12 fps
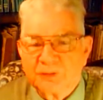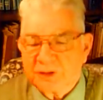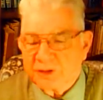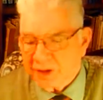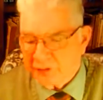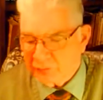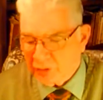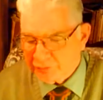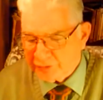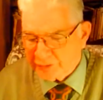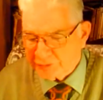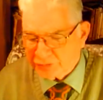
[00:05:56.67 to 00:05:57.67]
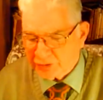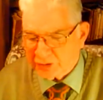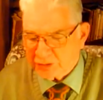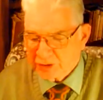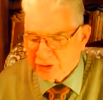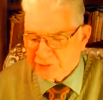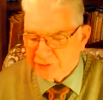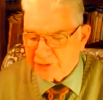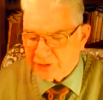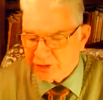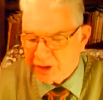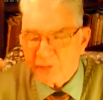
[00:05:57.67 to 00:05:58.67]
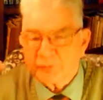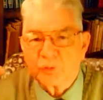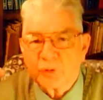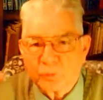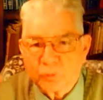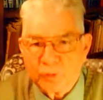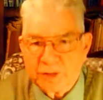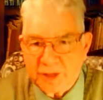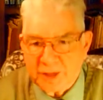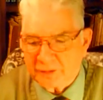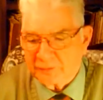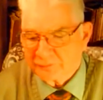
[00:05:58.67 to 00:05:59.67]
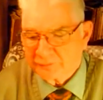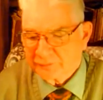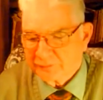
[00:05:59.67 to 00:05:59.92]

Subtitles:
They didn't have all that yet. They didn't have what we have.